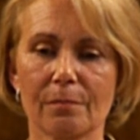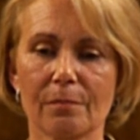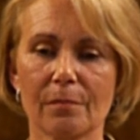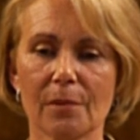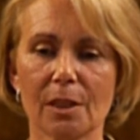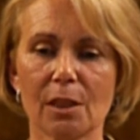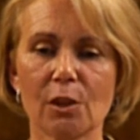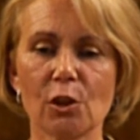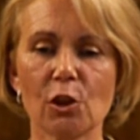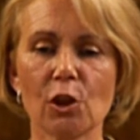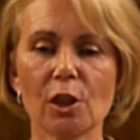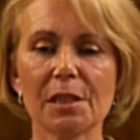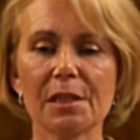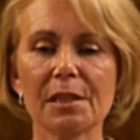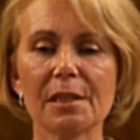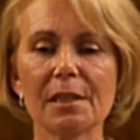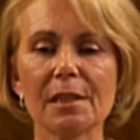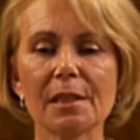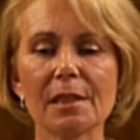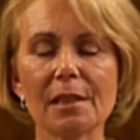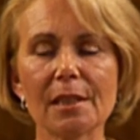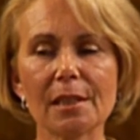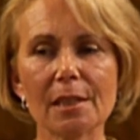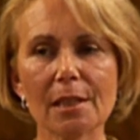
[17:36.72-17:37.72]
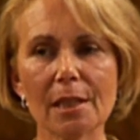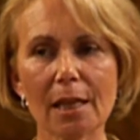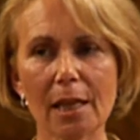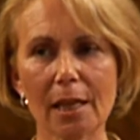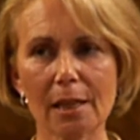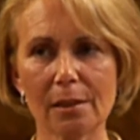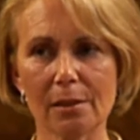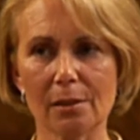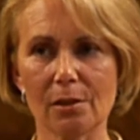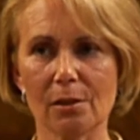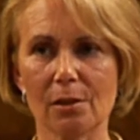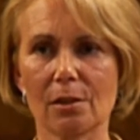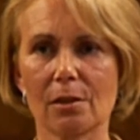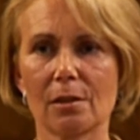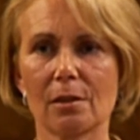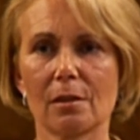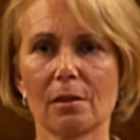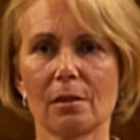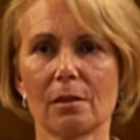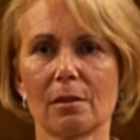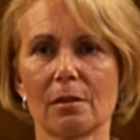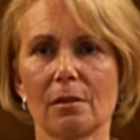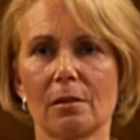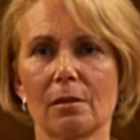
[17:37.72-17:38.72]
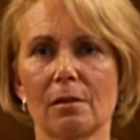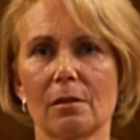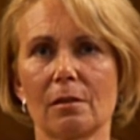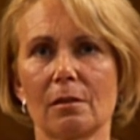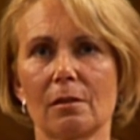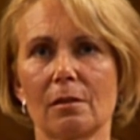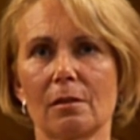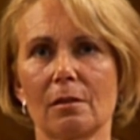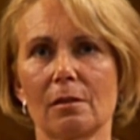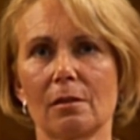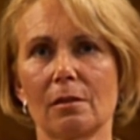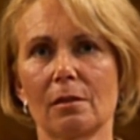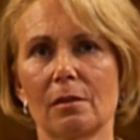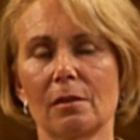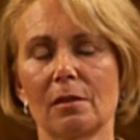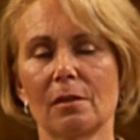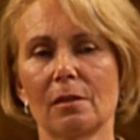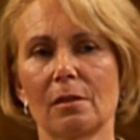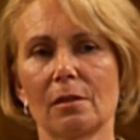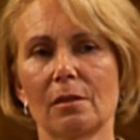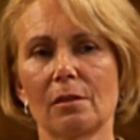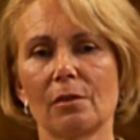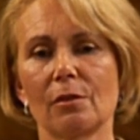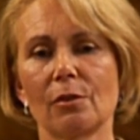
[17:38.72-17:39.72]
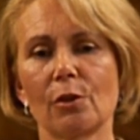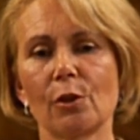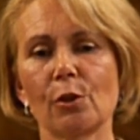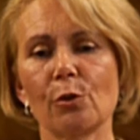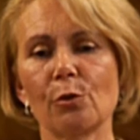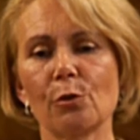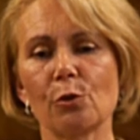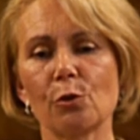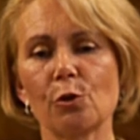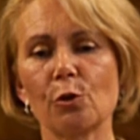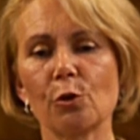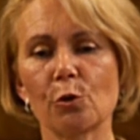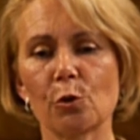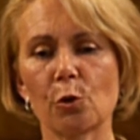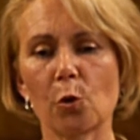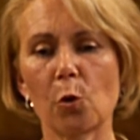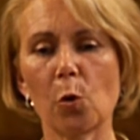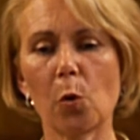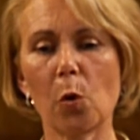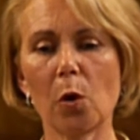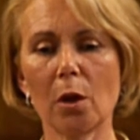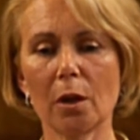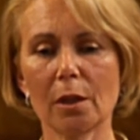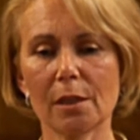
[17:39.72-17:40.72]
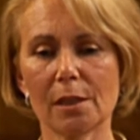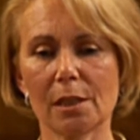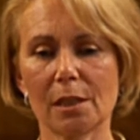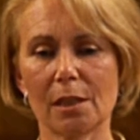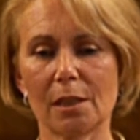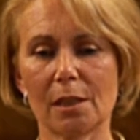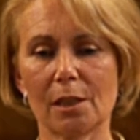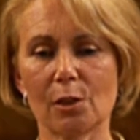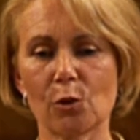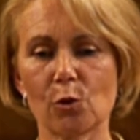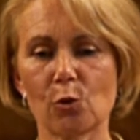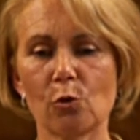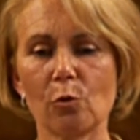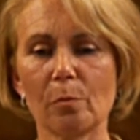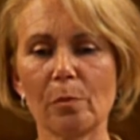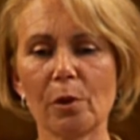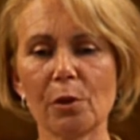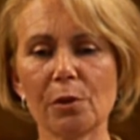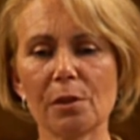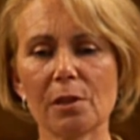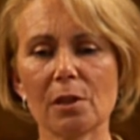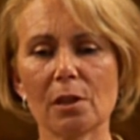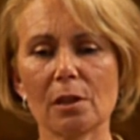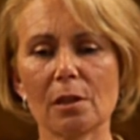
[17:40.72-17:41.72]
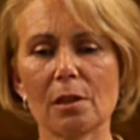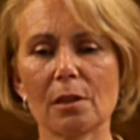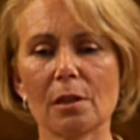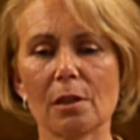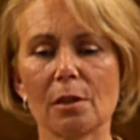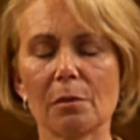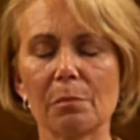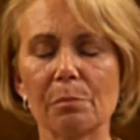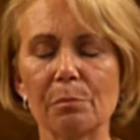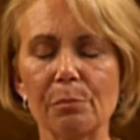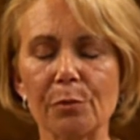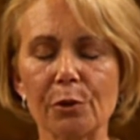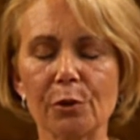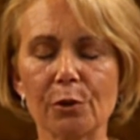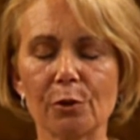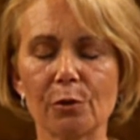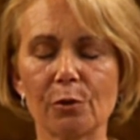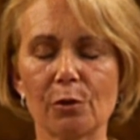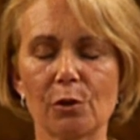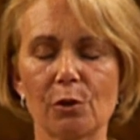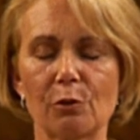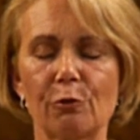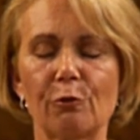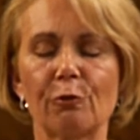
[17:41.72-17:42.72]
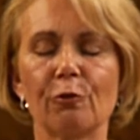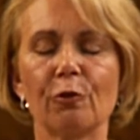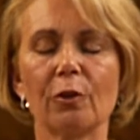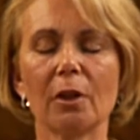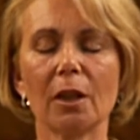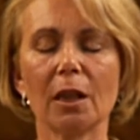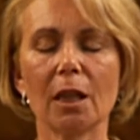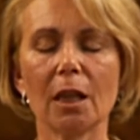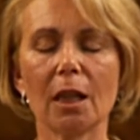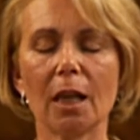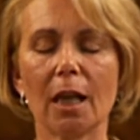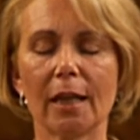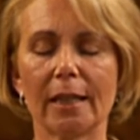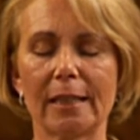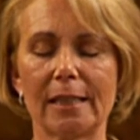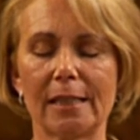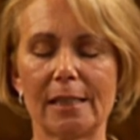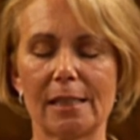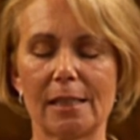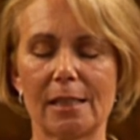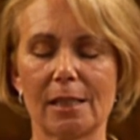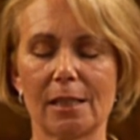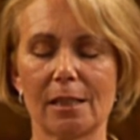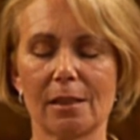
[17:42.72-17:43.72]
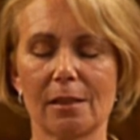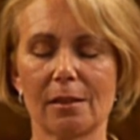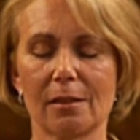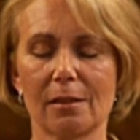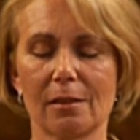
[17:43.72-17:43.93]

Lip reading: And just sense those good qualities almost as a beautiful light